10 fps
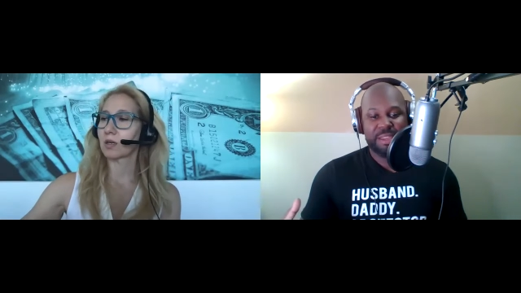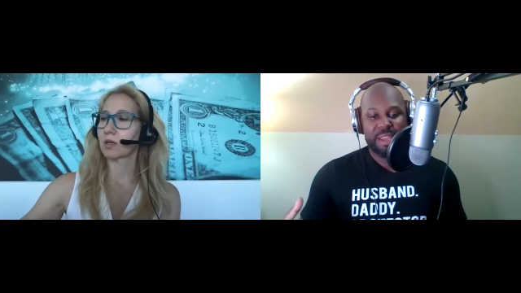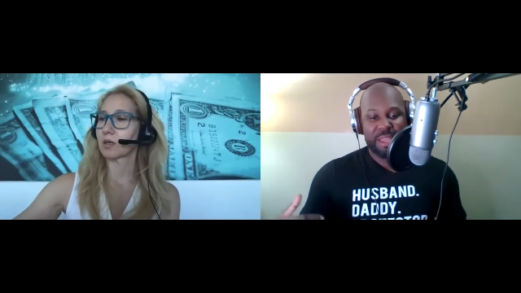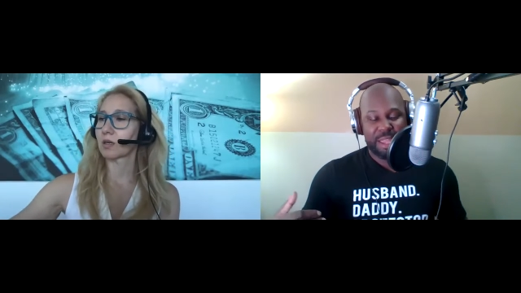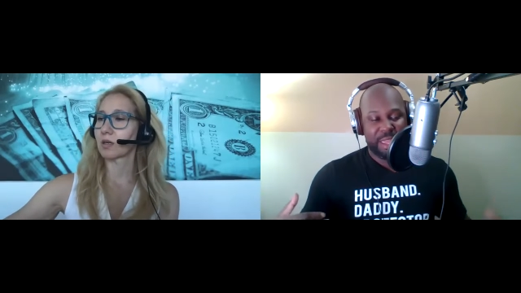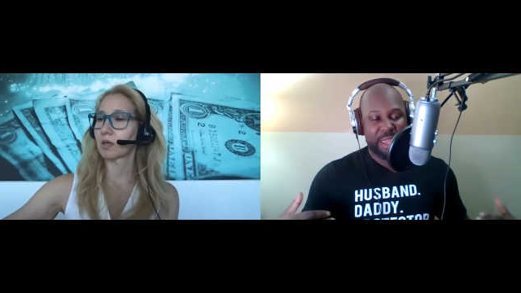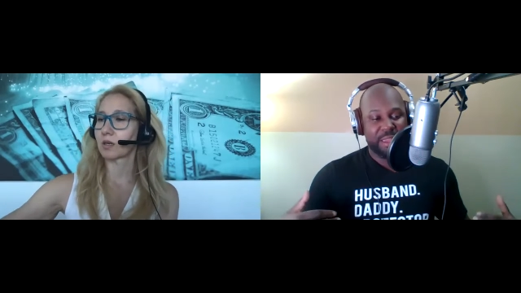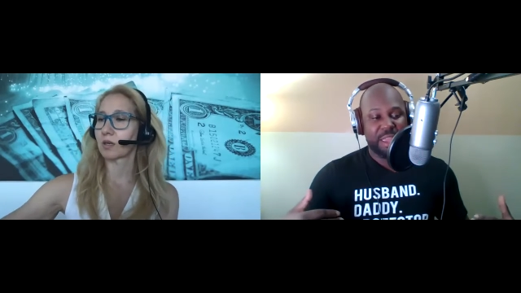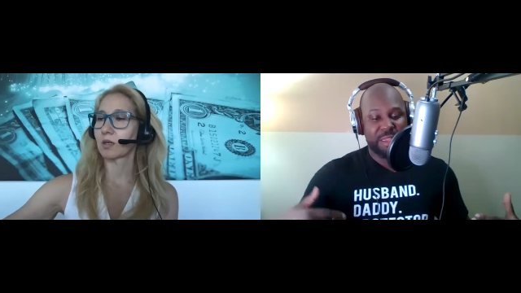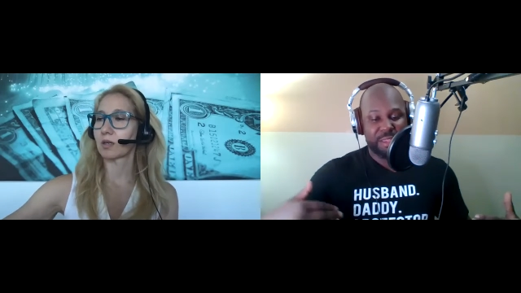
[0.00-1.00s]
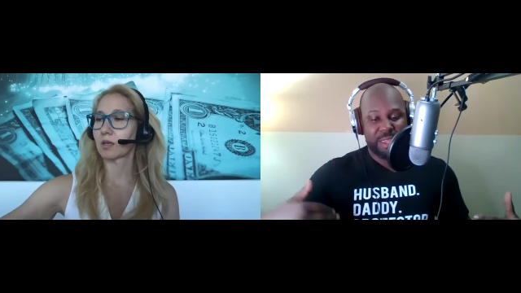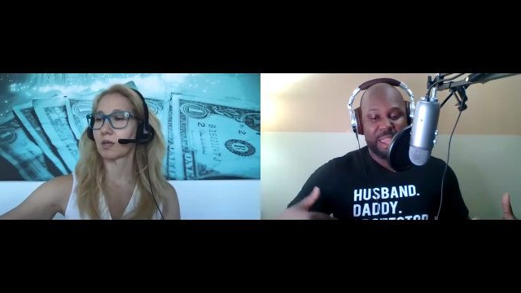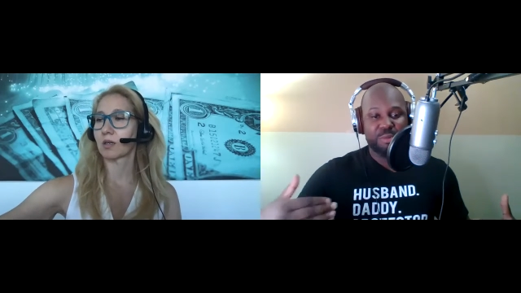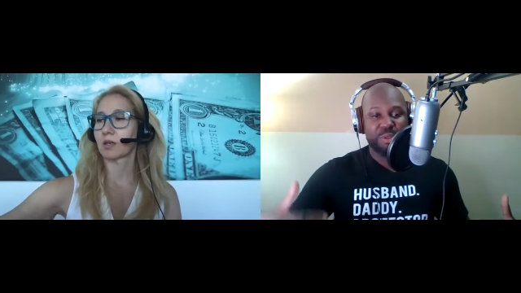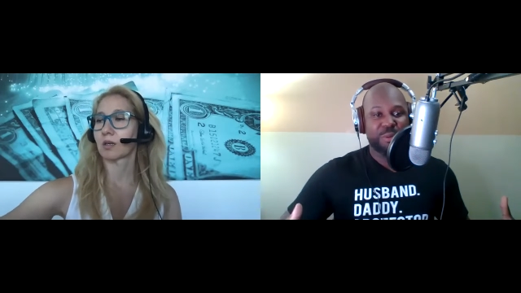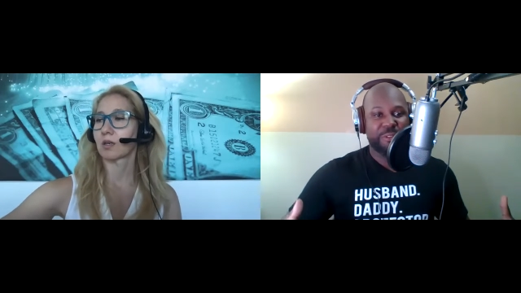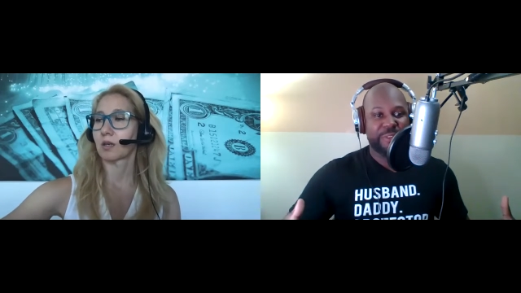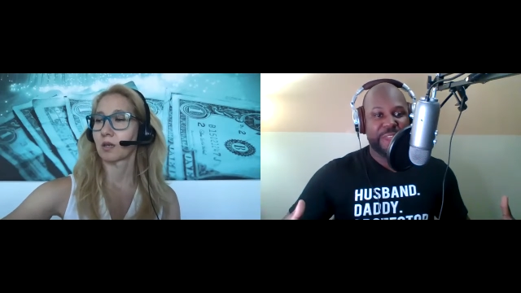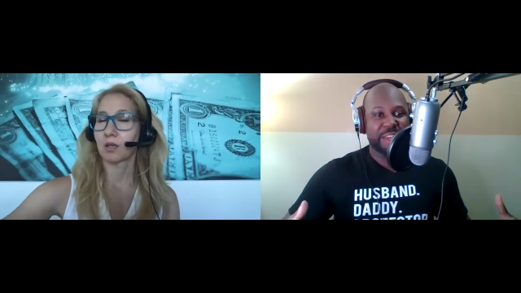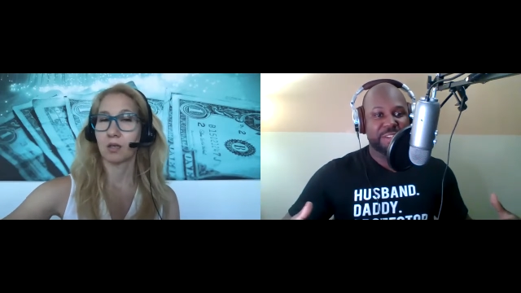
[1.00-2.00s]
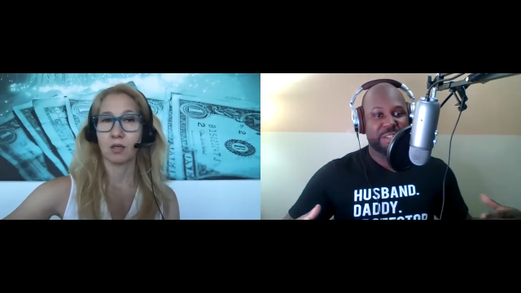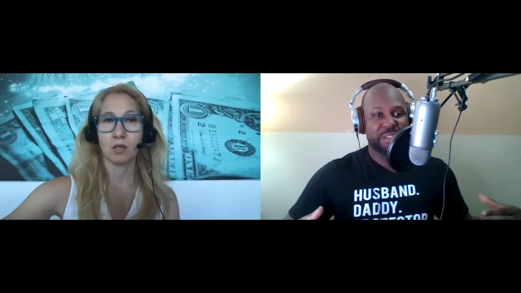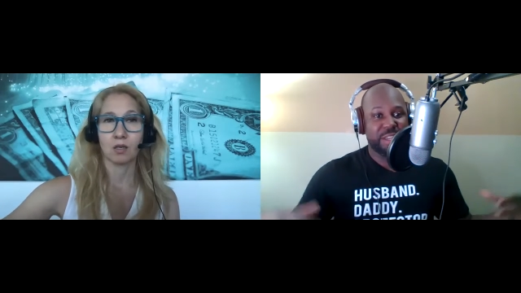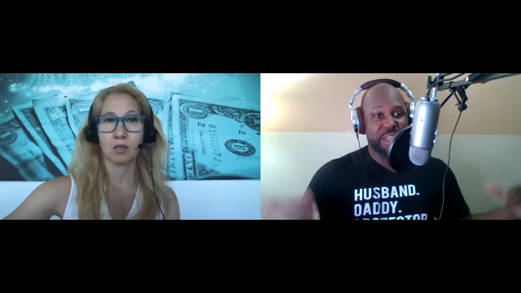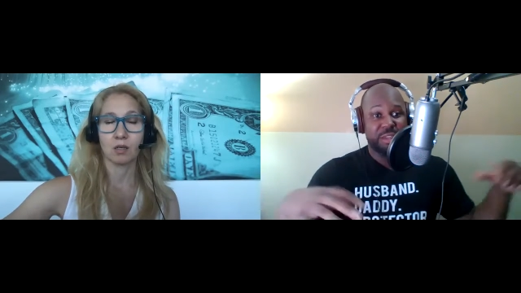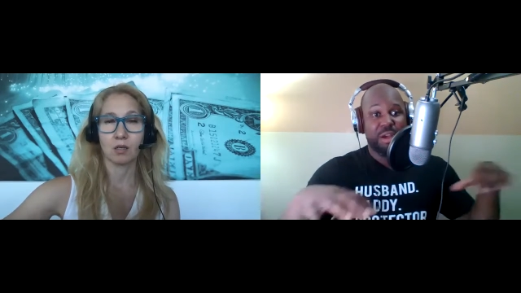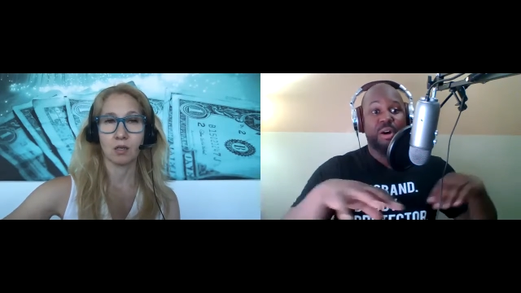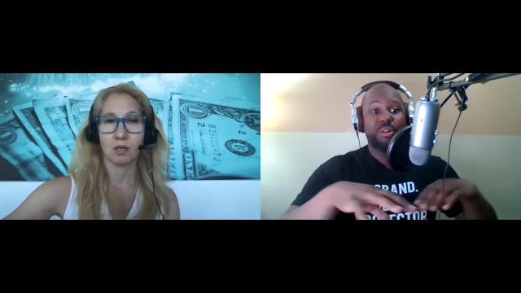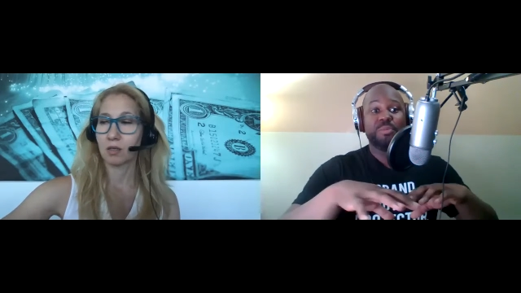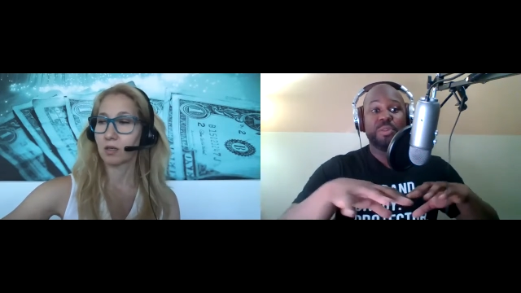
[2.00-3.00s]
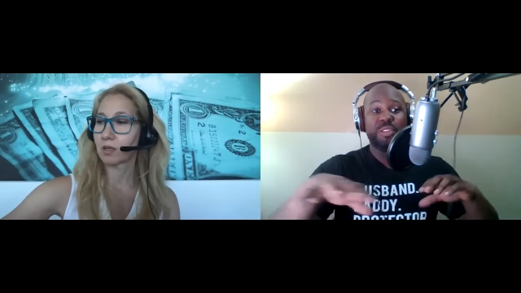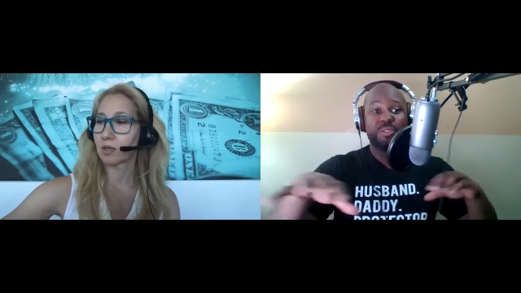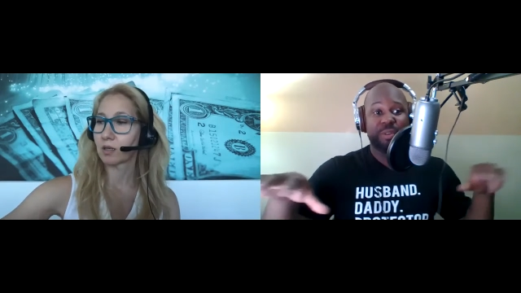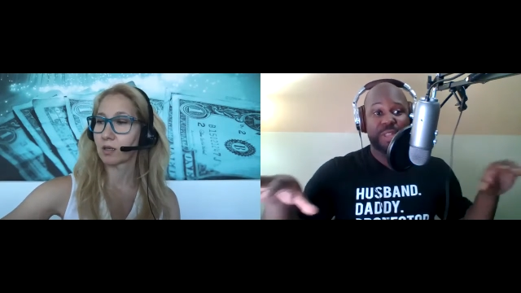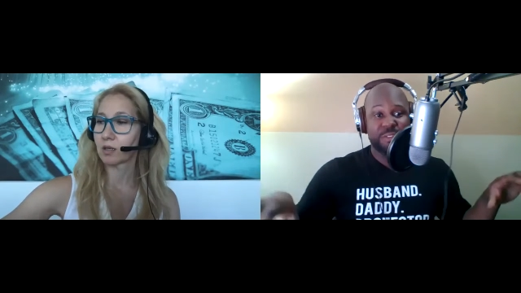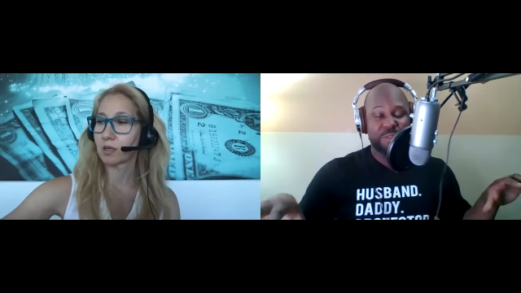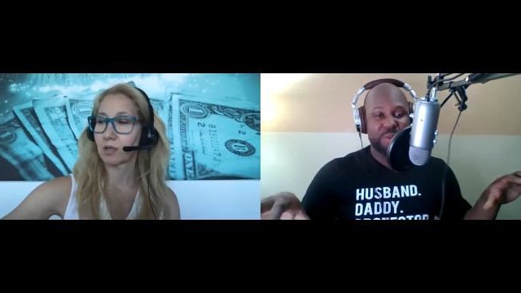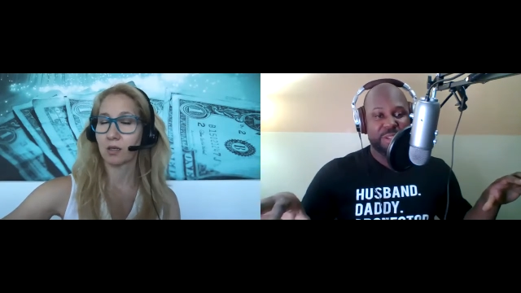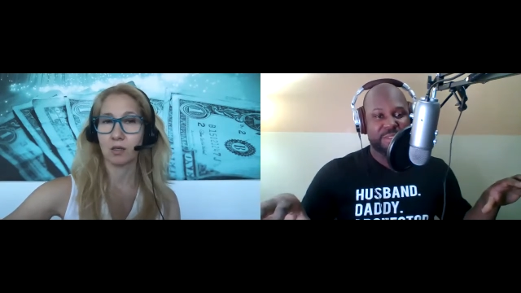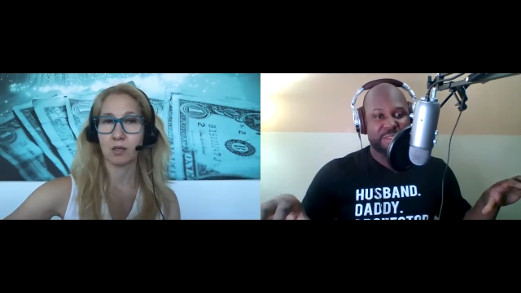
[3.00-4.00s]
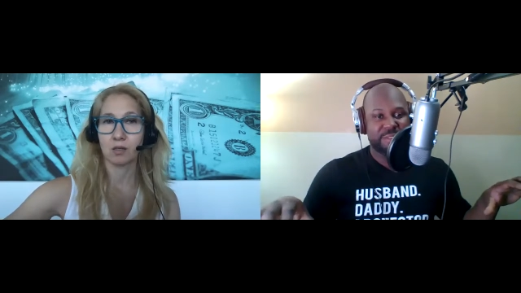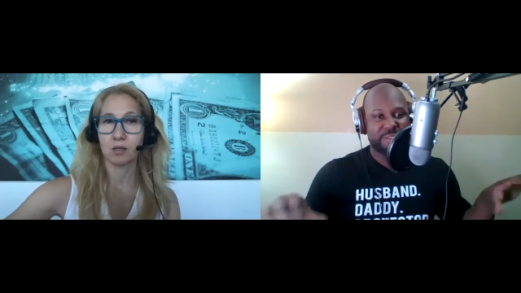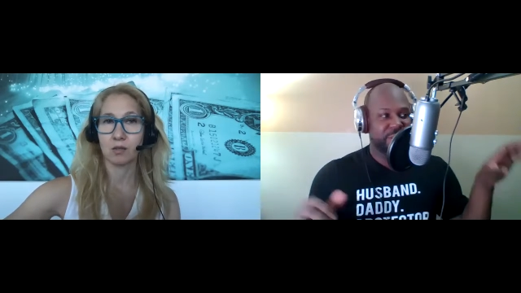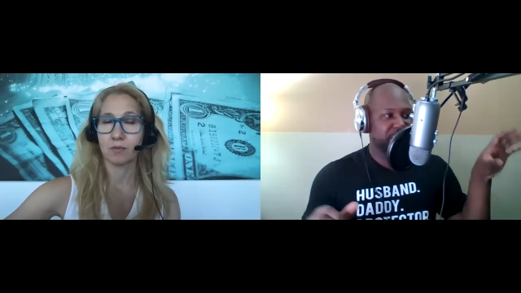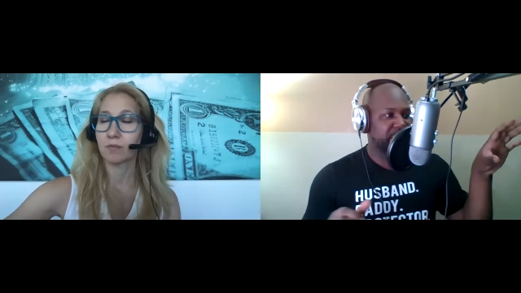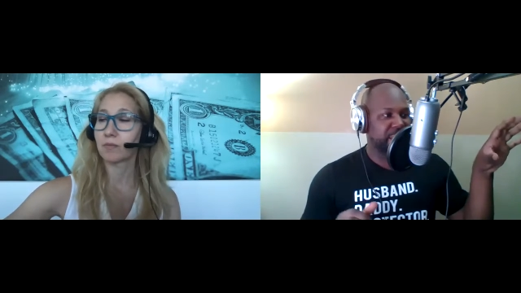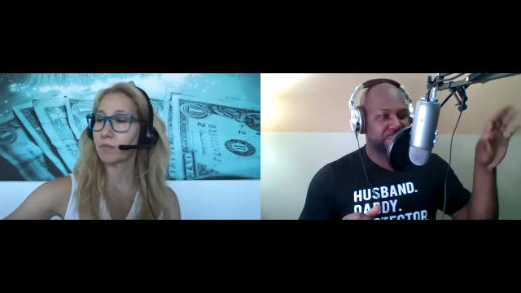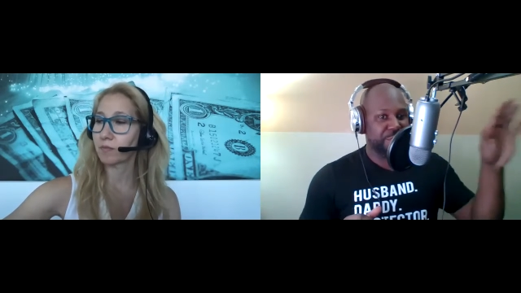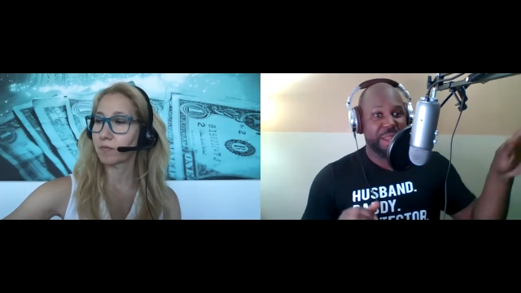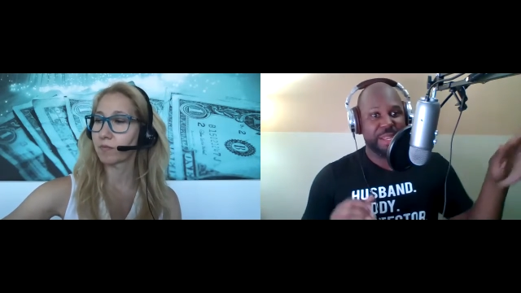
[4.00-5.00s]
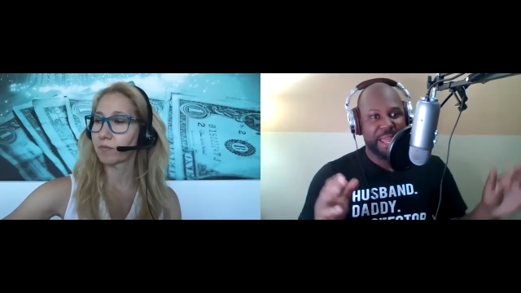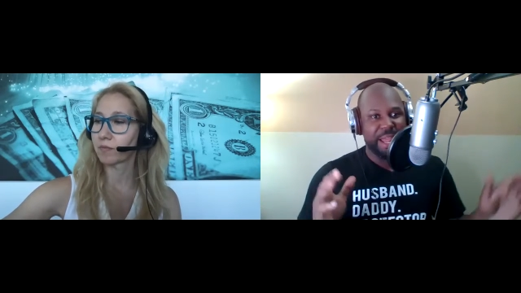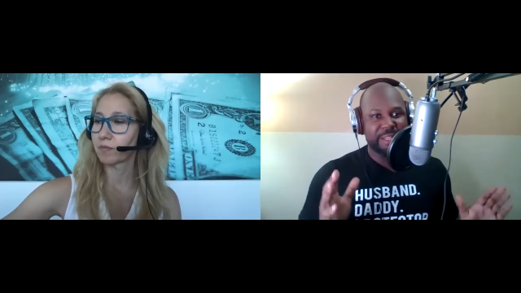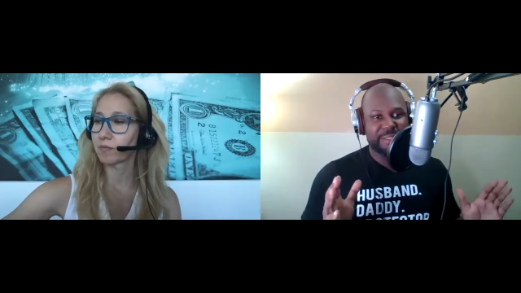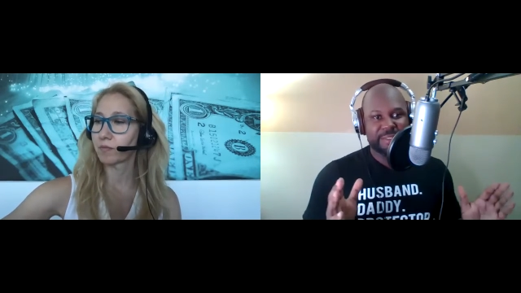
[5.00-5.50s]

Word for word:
Speaker 1: uh, uh, in an equitable fashion in all communities where they do business. So they can't redline and